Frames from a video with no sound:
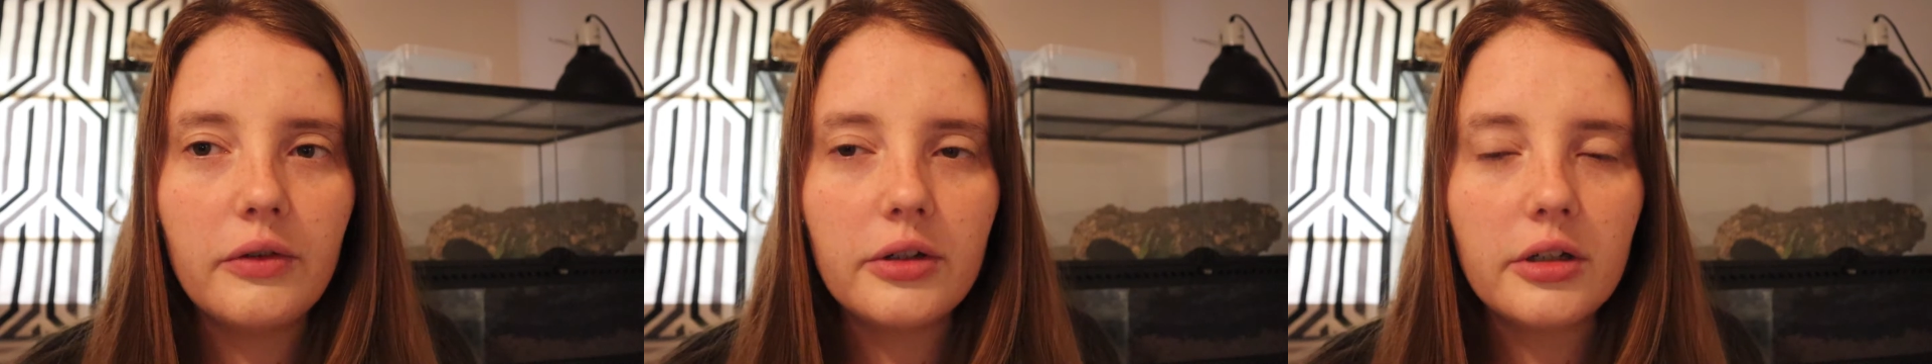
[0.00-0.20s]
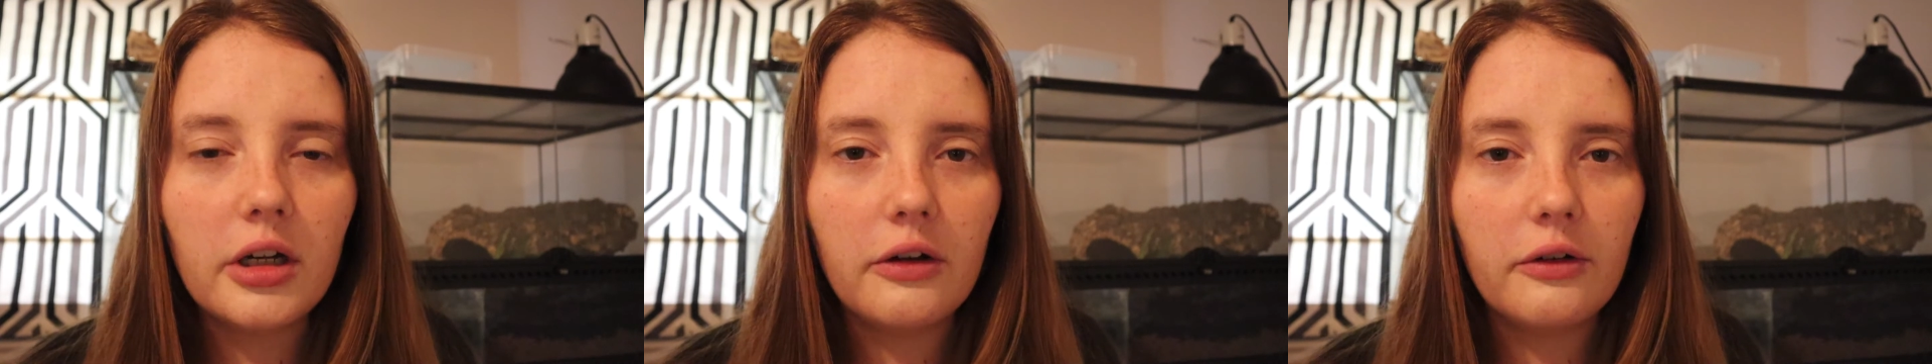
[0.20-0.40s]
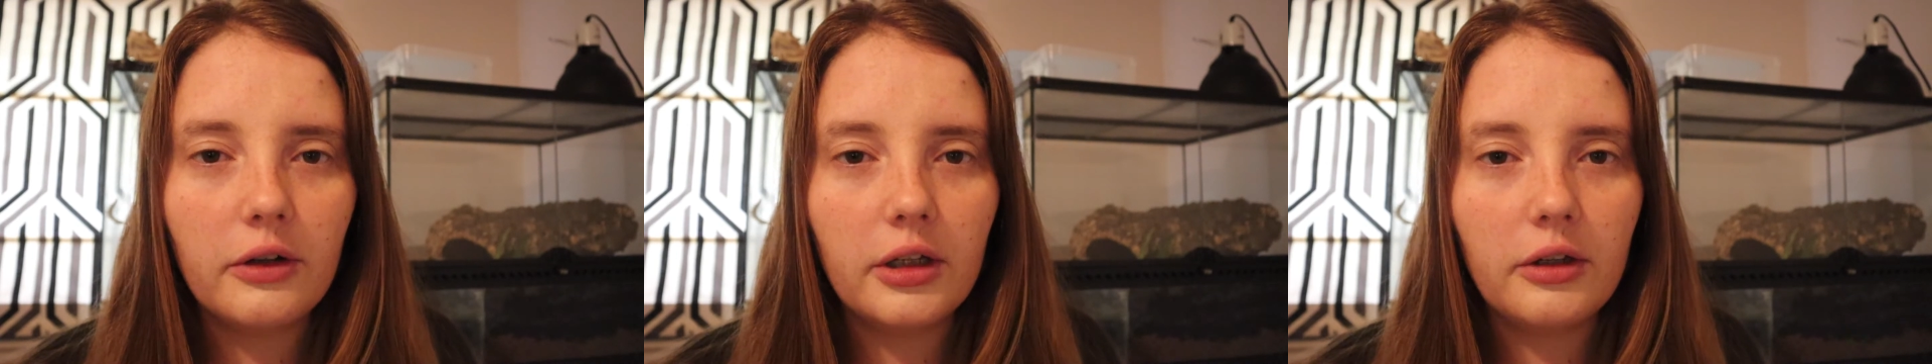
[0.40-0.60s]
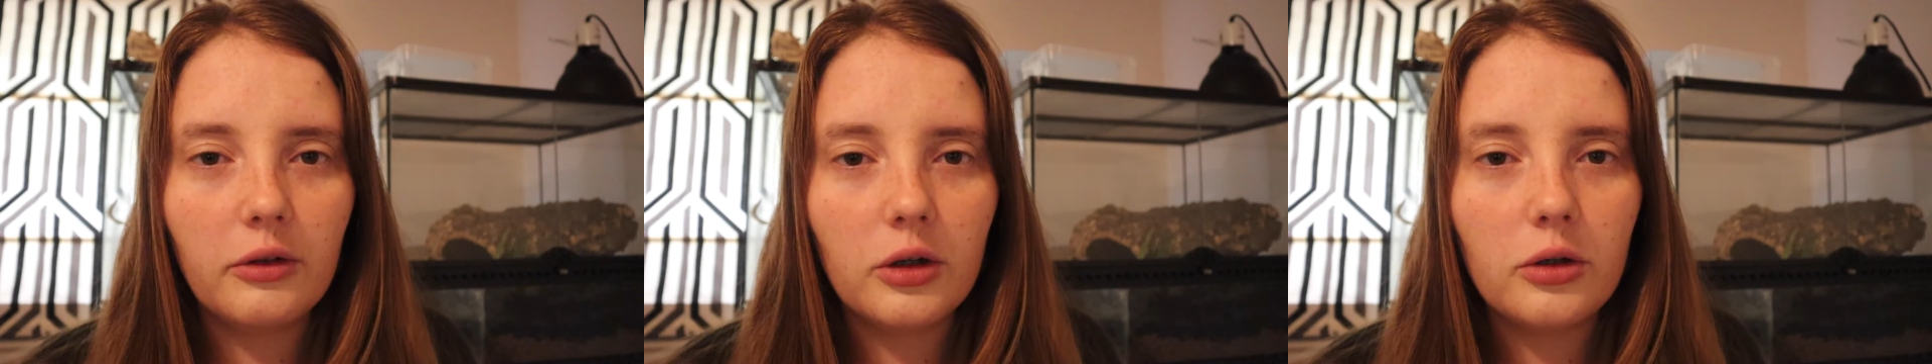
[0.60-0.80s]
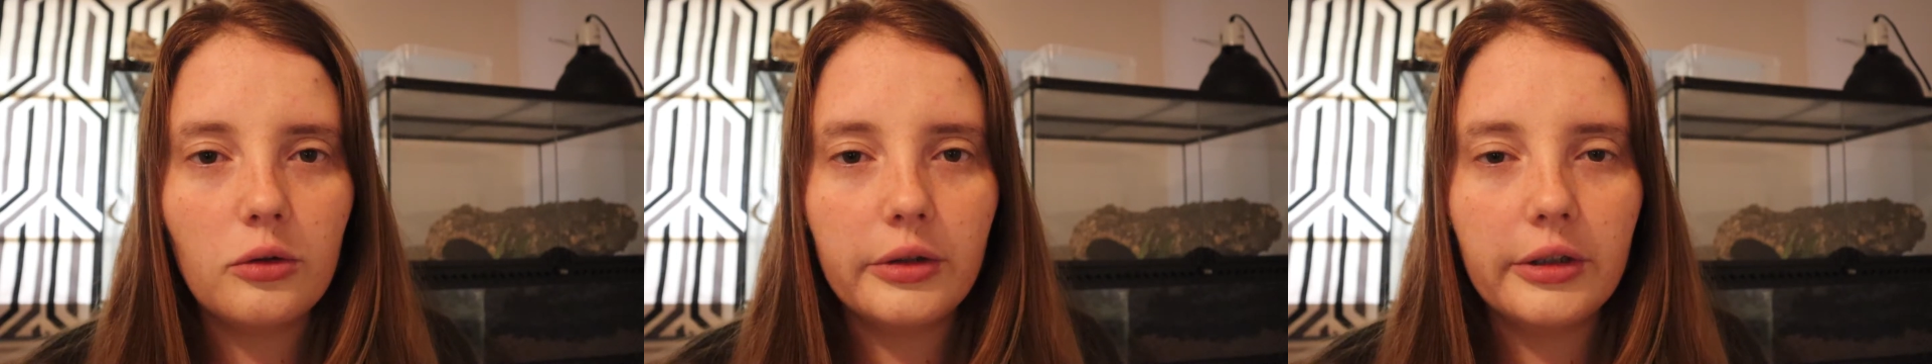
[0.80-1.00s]
is currently
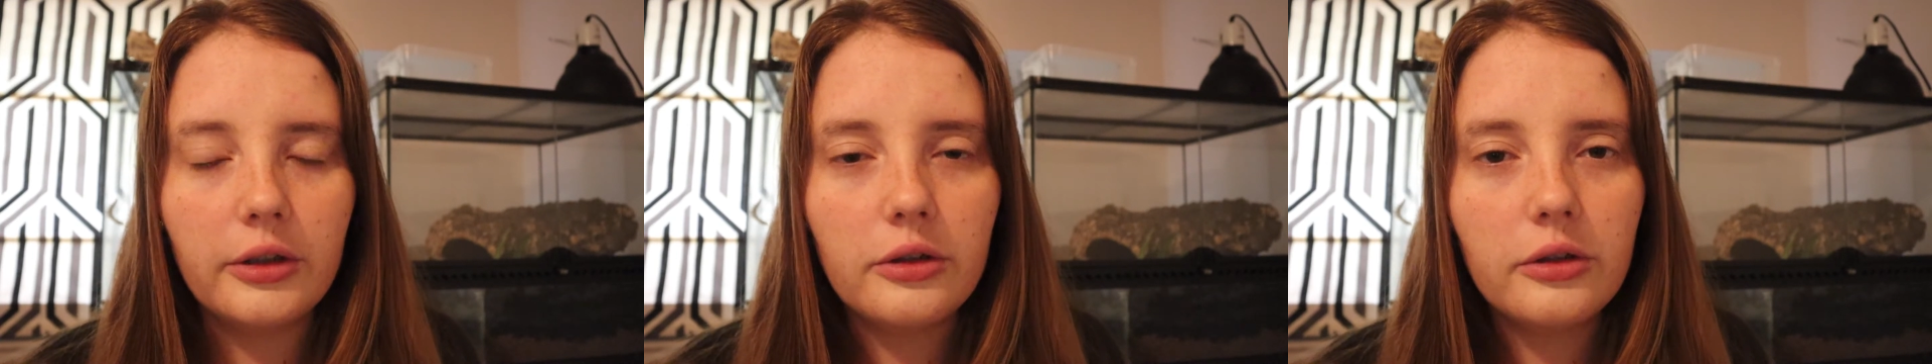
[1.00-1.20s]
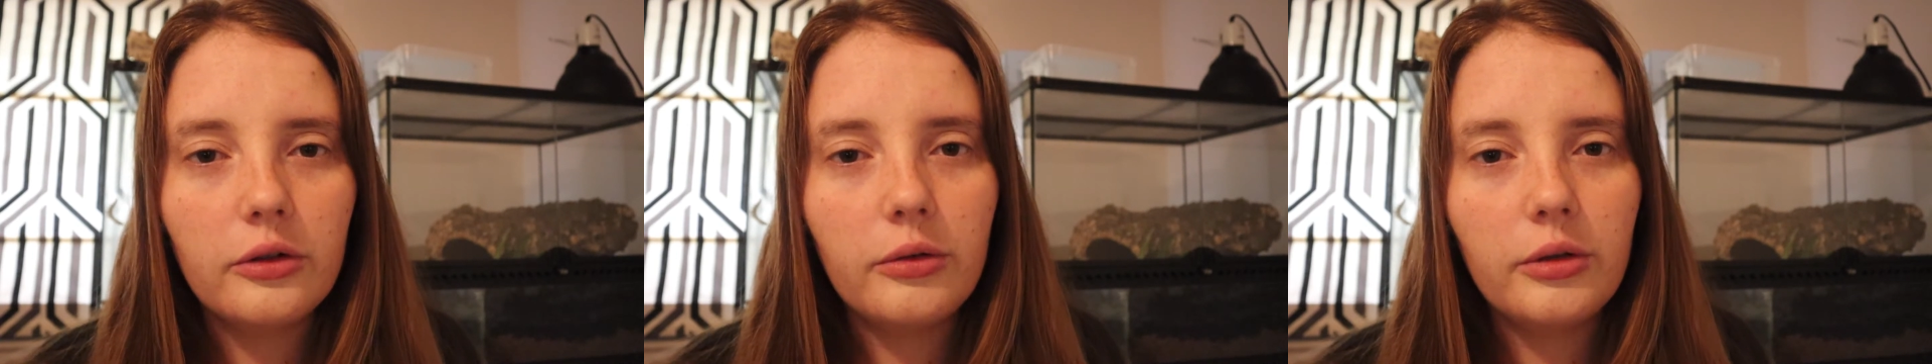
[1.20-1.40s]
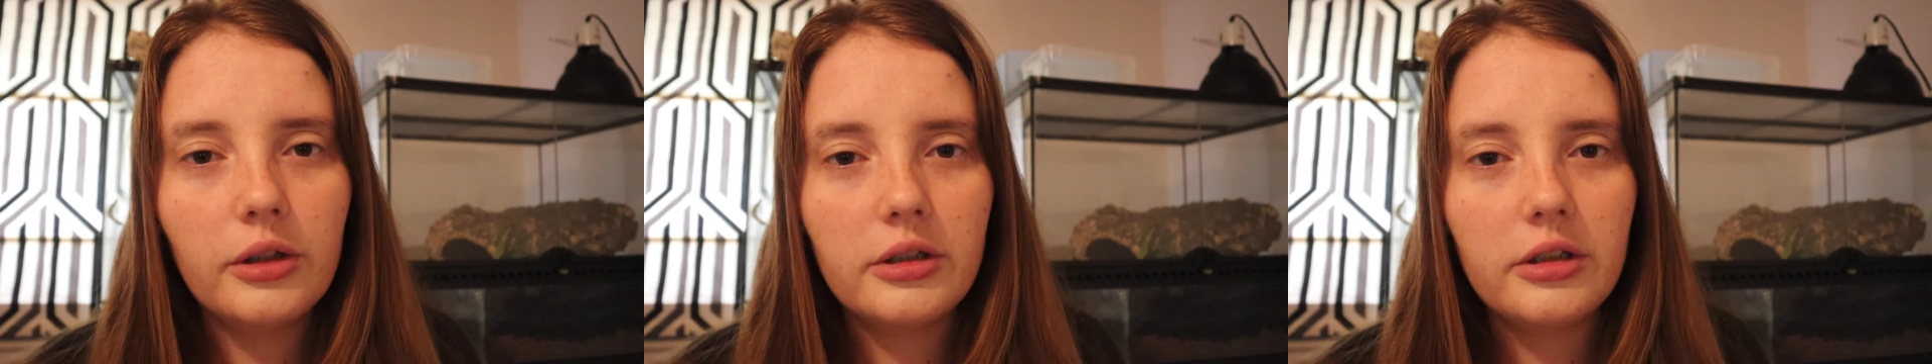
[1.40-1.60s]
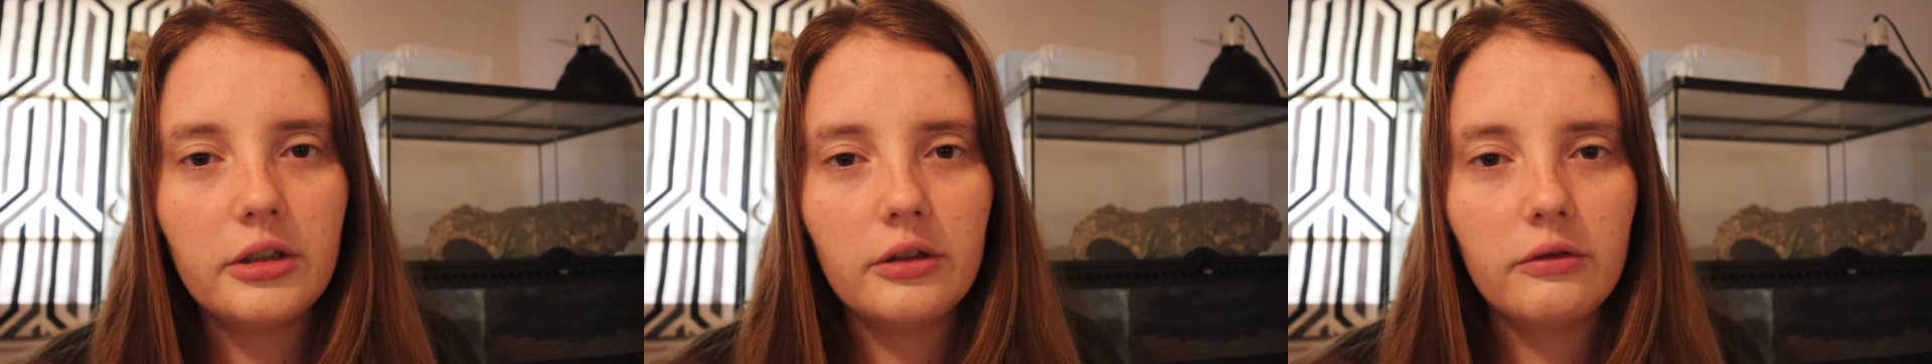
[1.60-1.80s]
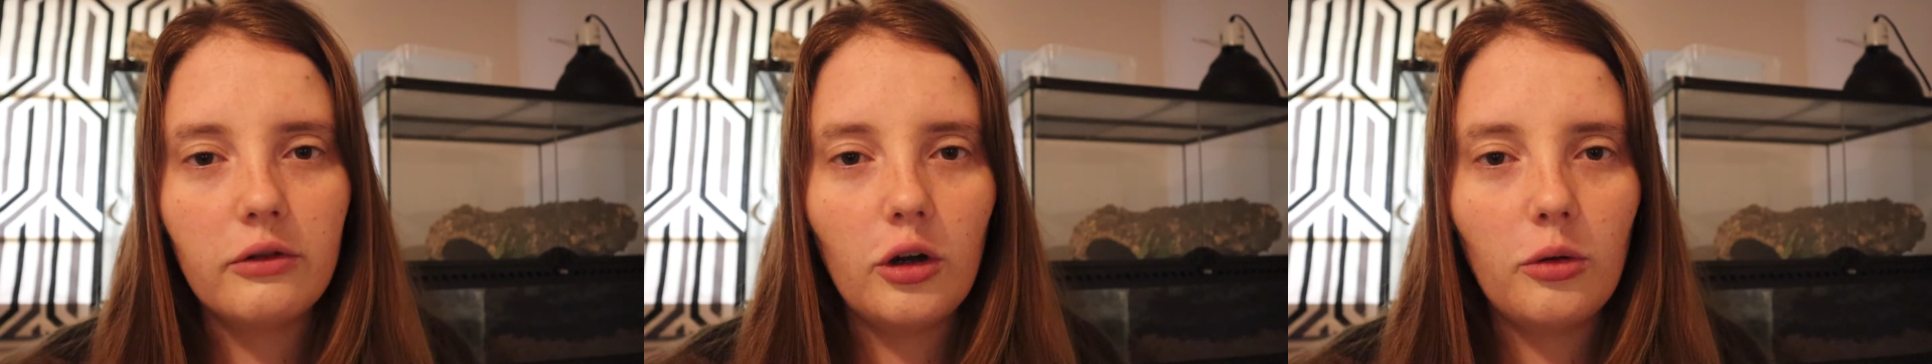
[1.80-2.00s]
recording too in the
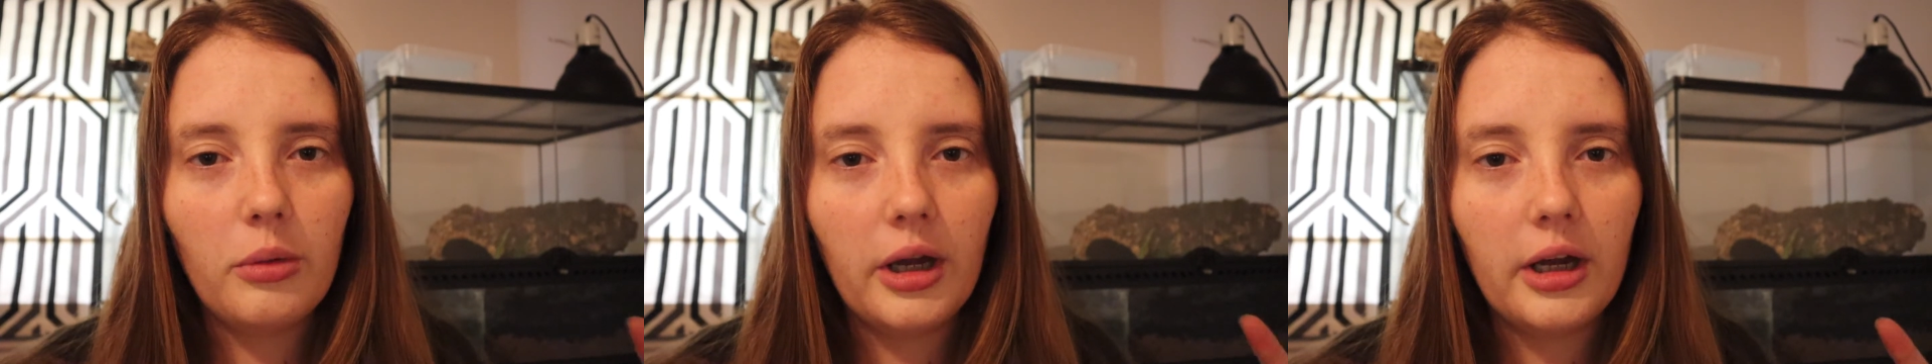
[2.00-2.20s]
sitting room,